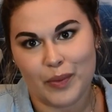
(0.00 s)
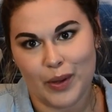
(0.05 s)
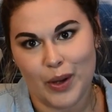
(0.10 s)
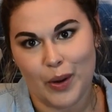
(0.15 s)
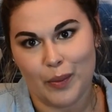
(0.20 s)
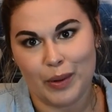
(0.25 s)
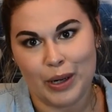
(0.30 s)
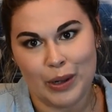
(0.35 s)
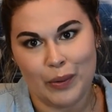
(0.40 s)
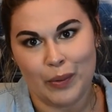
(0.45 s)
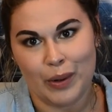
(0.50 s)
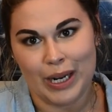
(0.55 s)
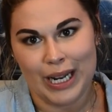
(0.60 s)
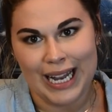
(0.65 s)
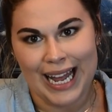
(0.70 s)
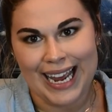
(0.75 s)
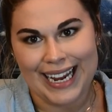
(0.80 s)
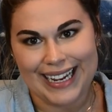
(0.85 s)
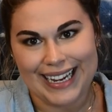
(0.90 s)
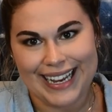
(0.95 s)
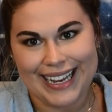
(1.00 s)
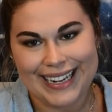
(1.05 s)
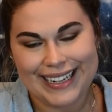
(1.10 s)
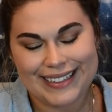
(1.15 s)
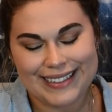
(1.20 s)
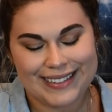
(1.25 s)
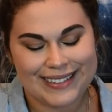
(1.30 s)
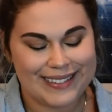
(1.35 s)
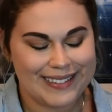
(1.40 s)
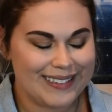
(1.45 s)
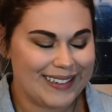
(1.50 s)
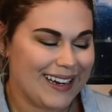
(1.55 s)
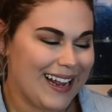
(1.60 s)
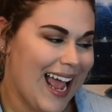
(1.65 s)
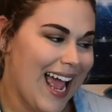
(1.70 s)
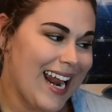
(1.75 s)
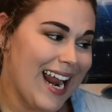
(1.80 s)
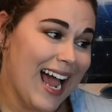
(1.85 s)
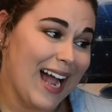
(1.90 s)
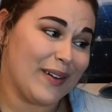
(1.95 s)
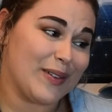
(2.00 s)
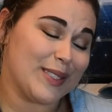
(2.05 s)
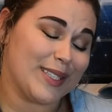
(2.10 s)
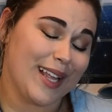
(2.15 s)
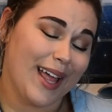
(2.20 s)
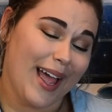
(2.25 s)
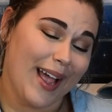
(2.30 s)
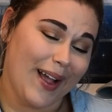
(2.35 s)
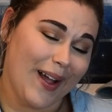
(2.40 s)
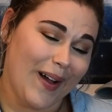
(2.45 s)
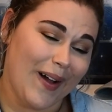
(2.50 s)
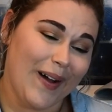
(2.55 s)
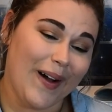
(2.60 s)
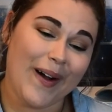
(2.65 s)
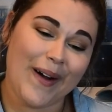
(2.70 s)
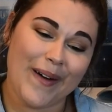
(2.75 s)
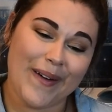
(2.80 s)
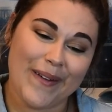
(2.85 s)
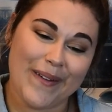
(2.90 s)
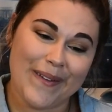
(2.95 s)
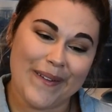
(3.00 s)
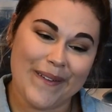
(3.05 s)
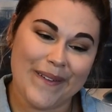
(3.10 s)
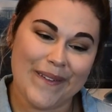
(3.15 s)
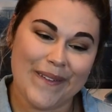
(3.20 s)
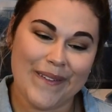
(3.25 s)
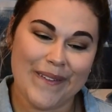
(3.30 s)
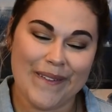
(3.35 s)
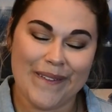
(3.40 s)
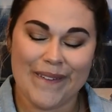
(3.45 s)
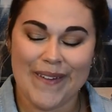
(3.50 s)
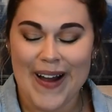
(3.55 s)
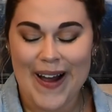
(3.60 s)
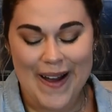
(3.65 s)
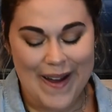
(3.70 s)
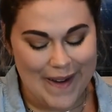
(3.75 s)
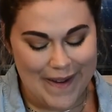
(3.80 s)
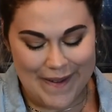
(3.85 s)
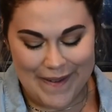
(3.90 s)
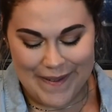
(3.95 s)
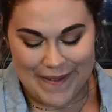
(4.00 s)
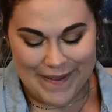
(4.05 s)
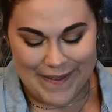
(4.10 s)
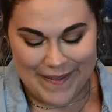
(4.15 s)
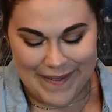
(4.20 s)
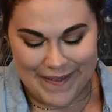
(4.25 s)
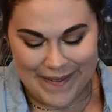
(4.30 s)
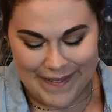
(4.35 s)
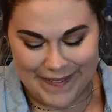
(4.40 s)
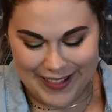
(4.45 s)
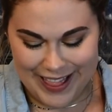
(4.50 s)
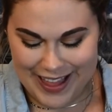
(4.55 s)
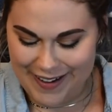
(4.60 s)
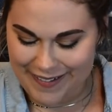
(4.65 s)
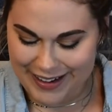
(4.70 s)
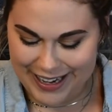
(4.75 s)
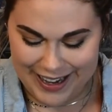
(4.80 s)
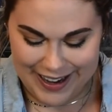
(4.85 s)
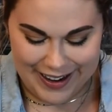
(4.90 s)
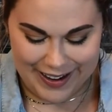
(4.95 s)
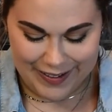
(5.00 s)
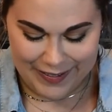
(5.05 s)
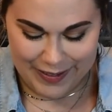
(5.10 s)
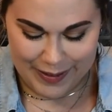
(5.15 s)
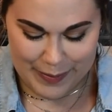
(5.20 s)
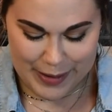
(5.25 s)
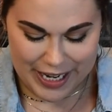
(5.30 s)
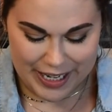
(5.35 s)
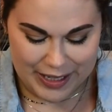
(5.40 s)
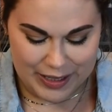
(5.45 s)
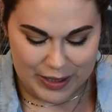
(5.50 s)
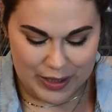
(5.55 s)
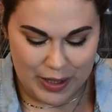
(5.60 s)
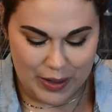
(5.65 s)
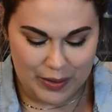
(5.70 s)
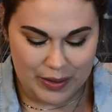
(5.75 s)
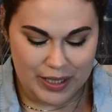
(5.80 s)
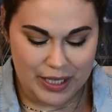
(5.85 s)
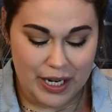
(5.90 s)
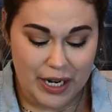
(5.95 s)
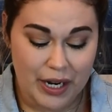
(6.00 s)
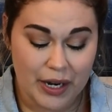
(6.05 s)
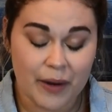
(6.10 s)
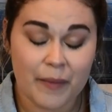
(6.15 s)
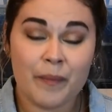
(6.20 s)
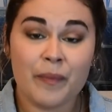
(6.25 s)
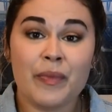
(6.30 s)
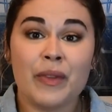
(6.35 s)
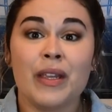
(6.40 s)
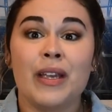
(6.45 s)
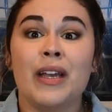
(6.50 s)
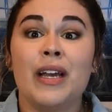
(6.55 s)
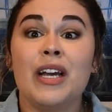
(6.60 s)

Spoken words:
nobody would like it. And I was like, oh, there we go. We're making jokes here.